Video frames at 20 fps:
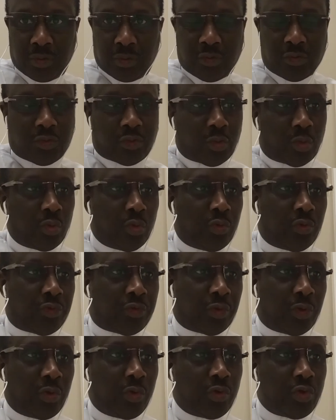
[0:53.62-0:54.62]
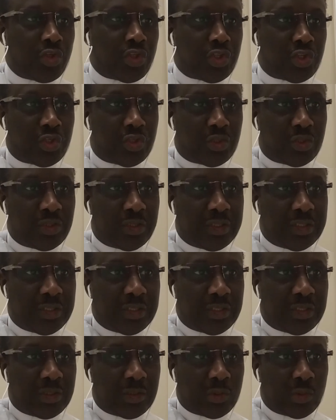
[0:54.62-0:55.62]
through those
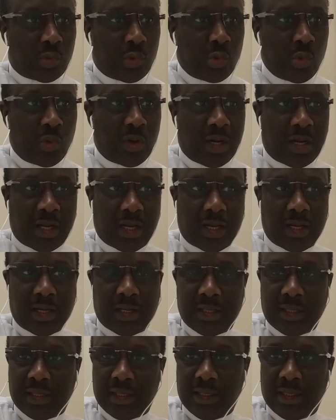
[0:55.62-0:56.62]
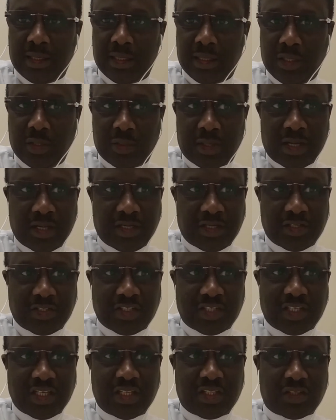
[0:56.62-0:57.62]
who are in the United
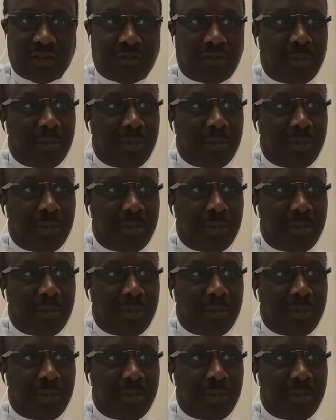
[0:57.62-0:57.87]
States of